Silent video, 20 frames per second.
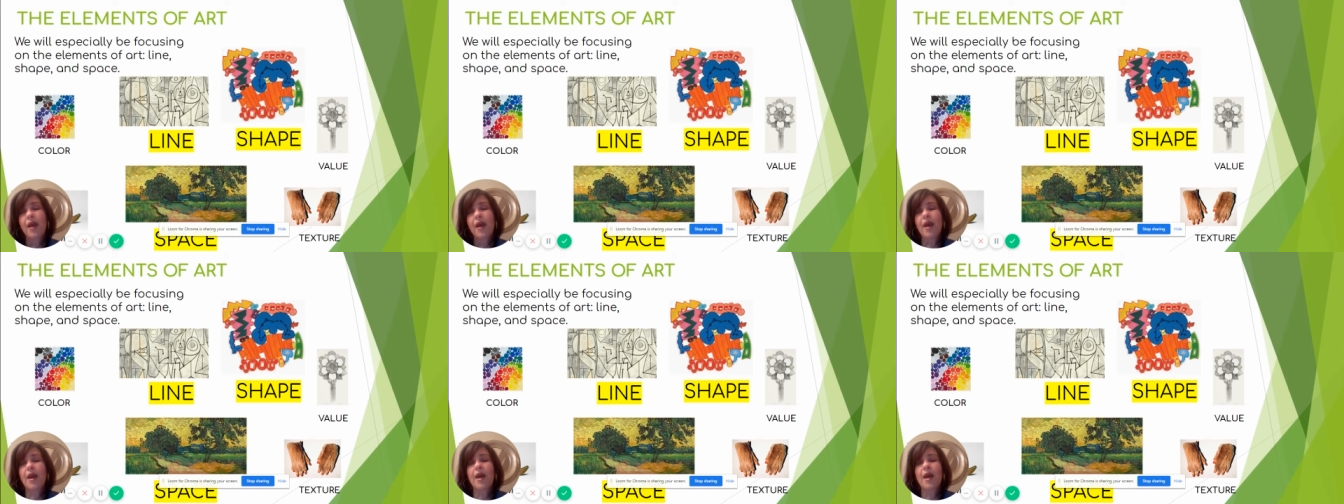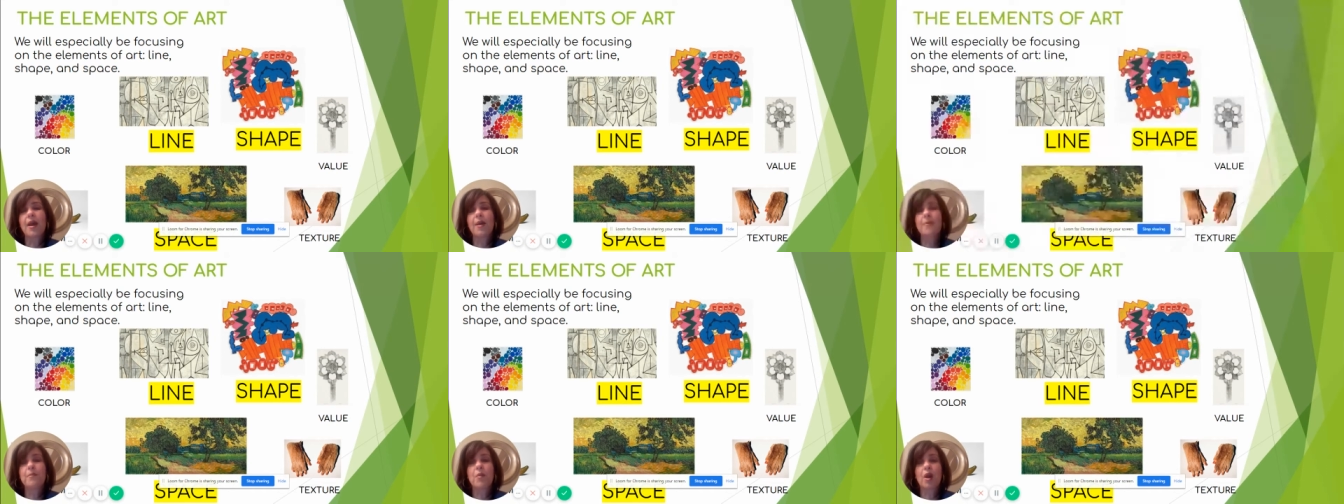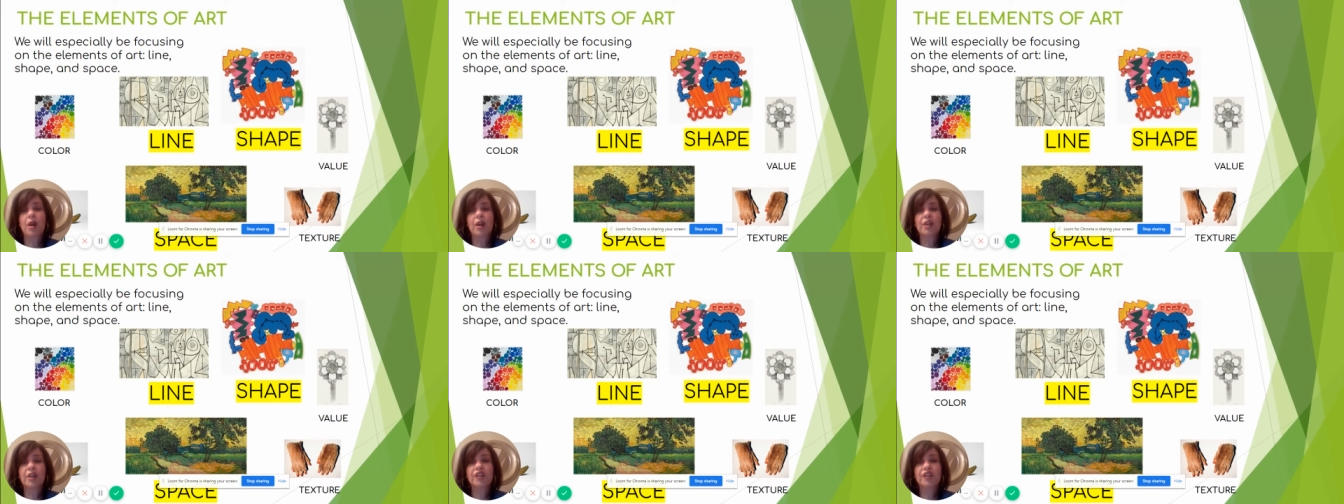
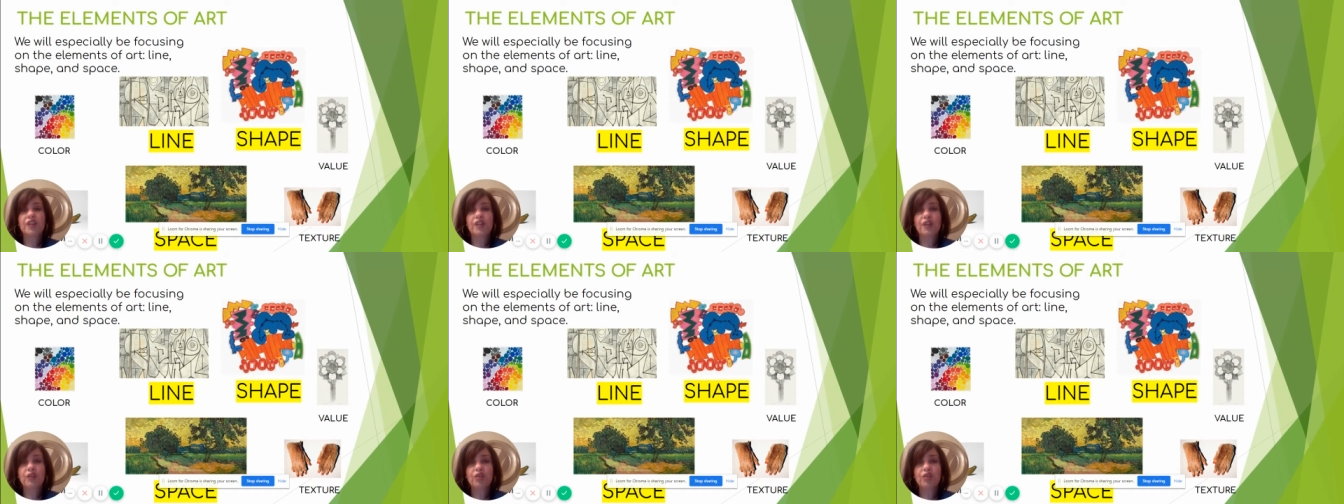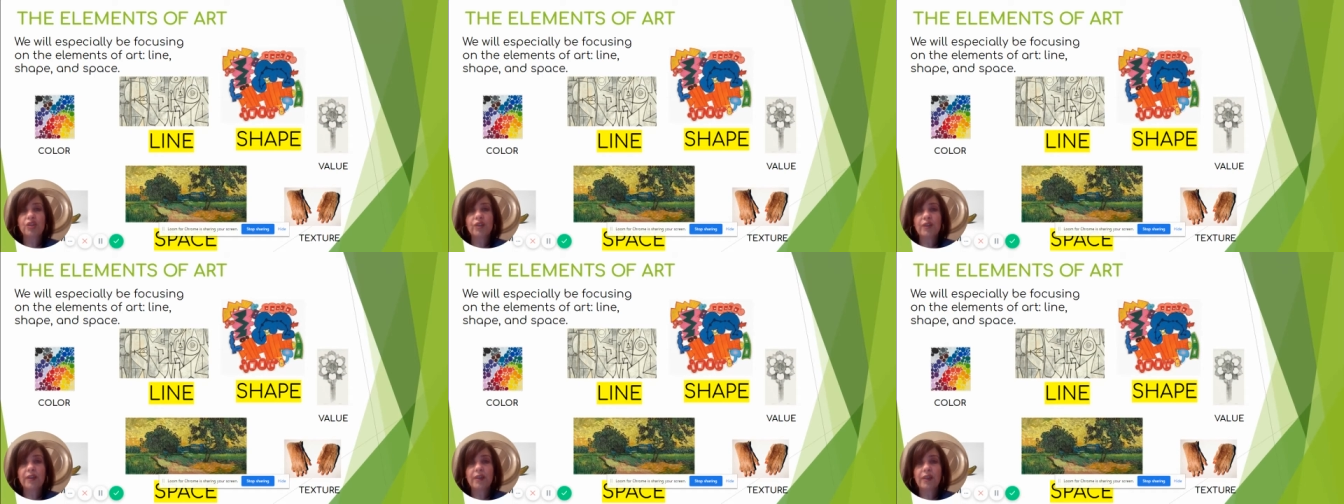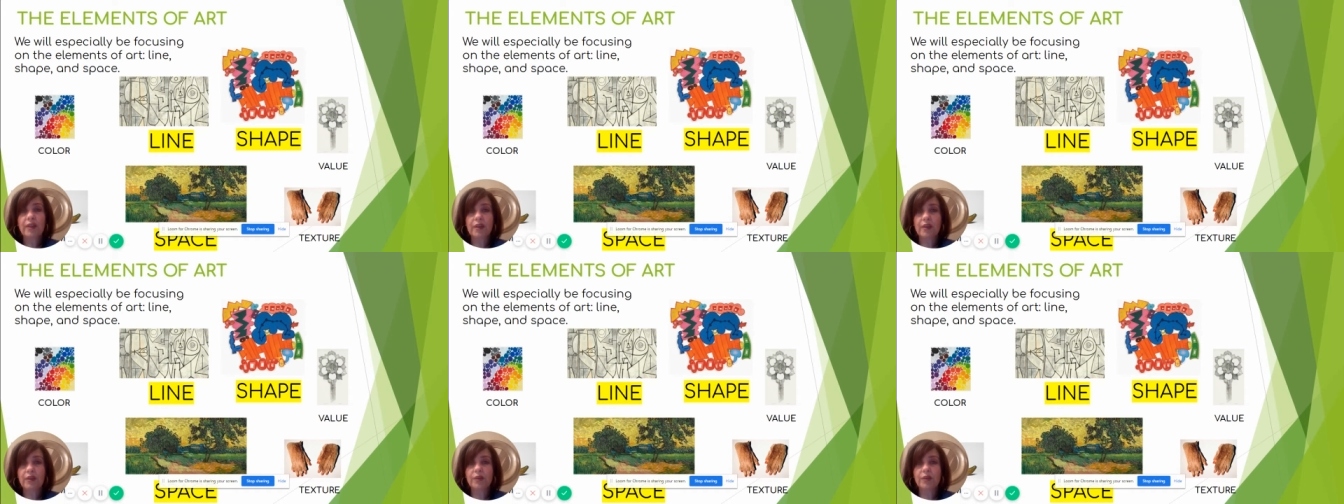Artists usually
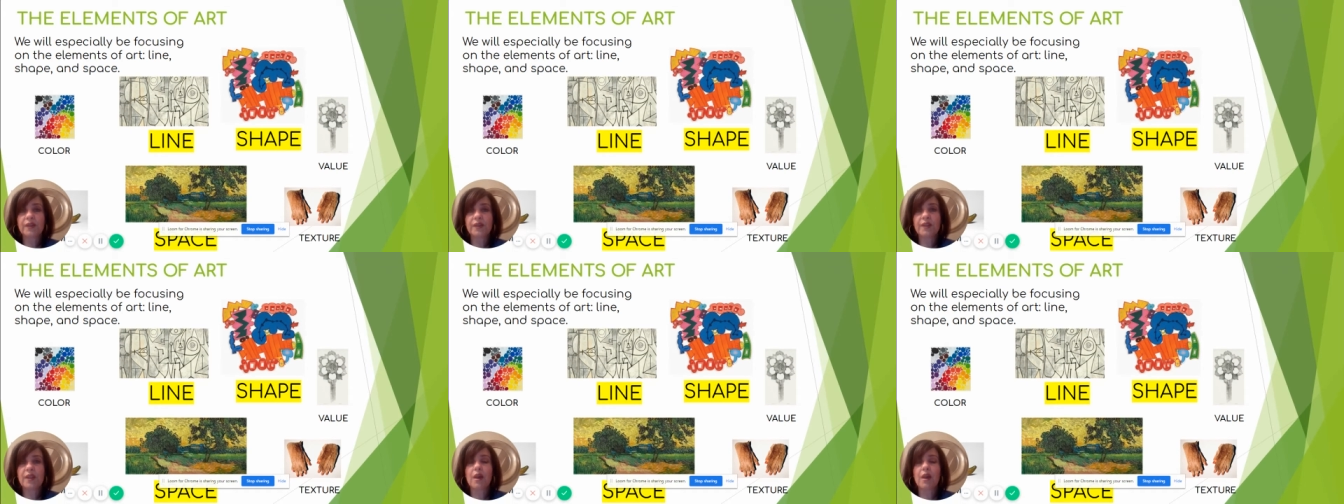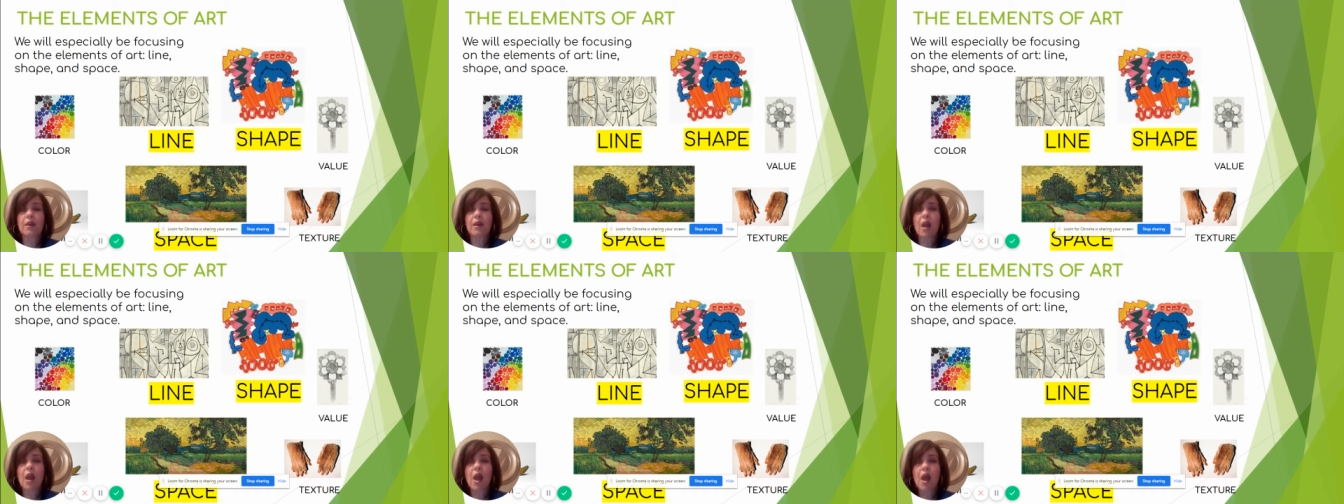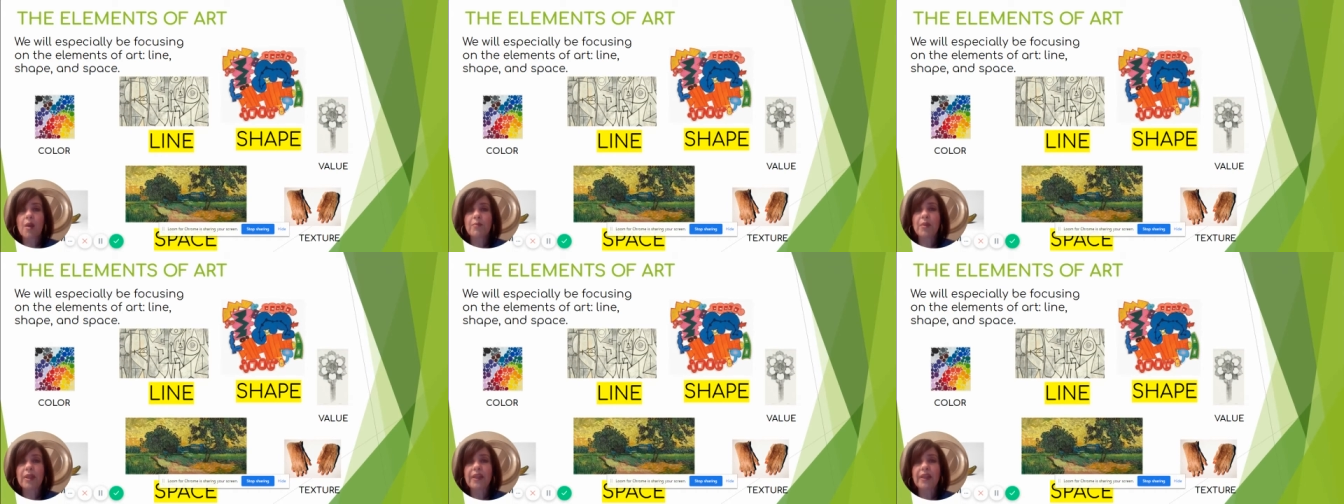use a
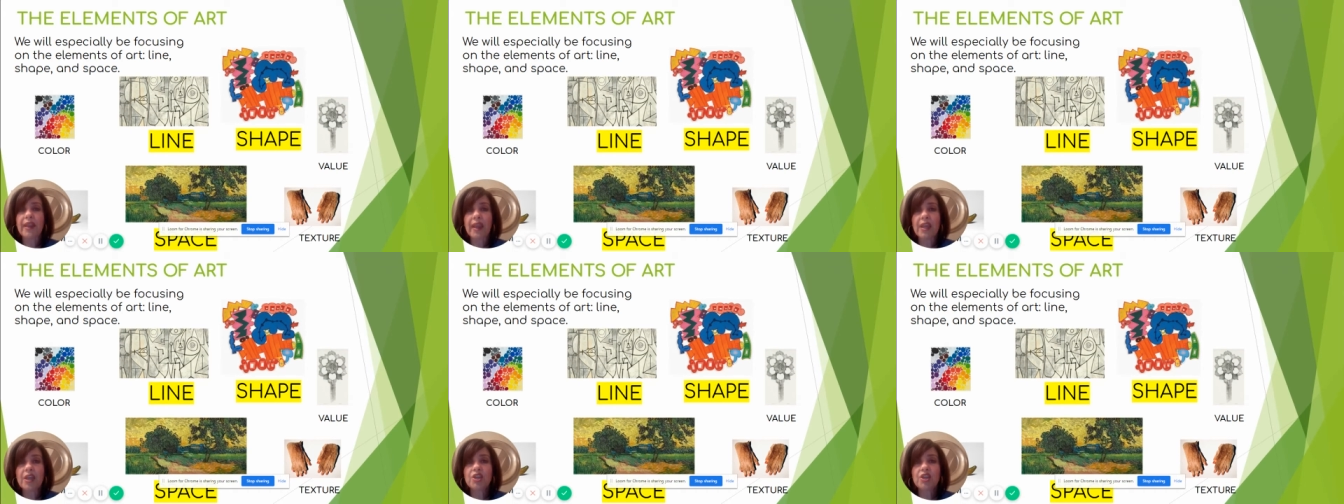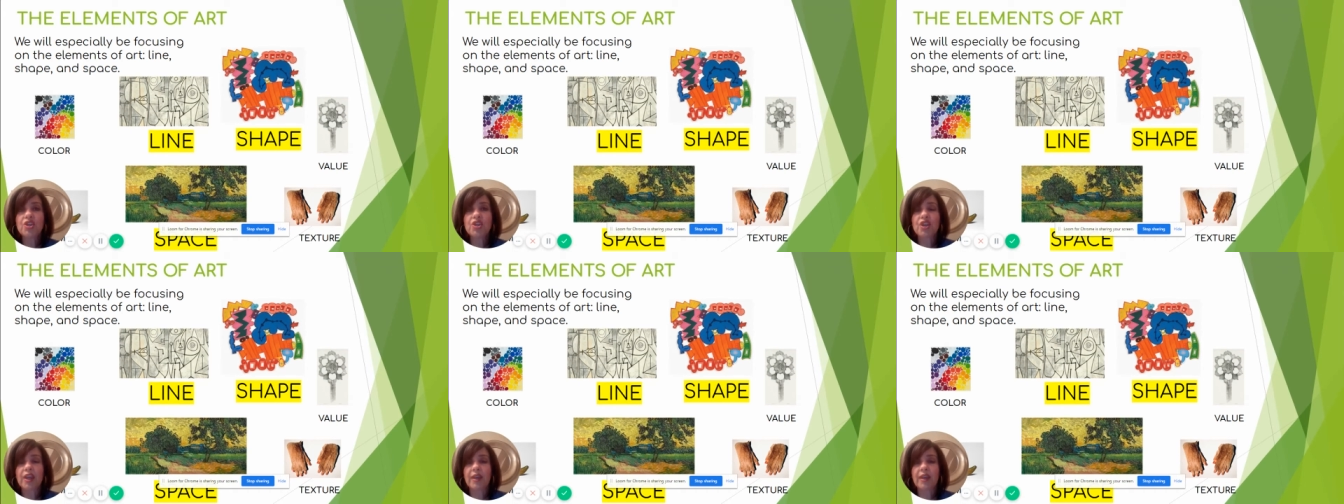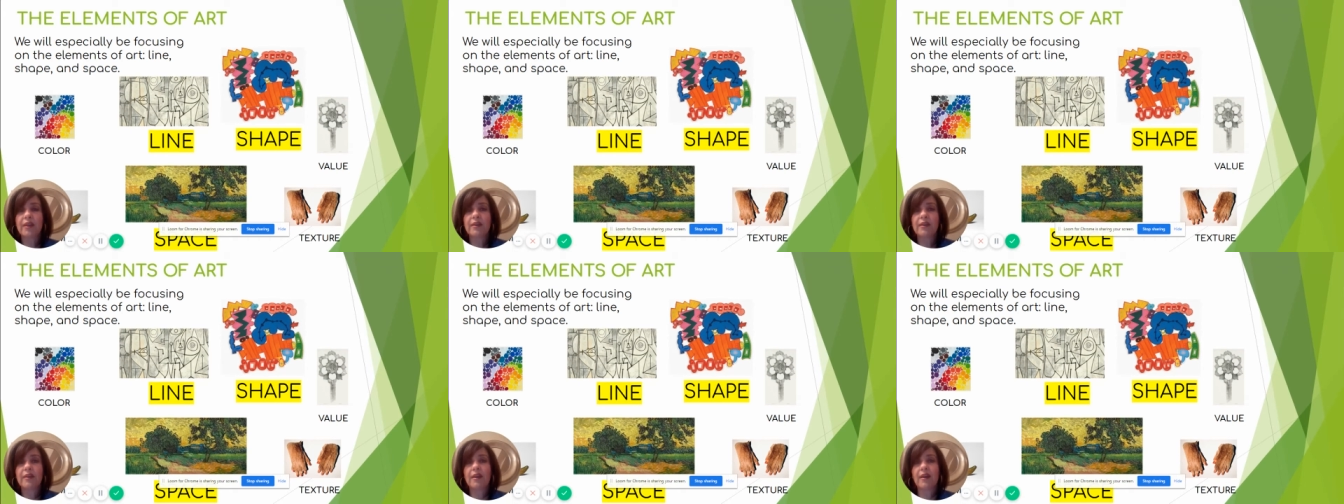
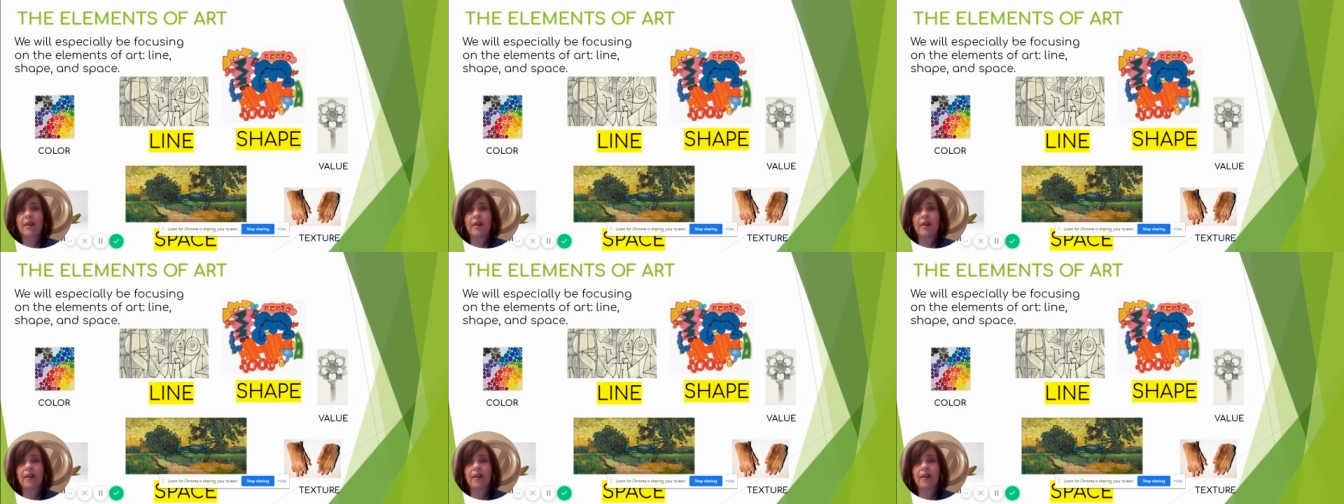combination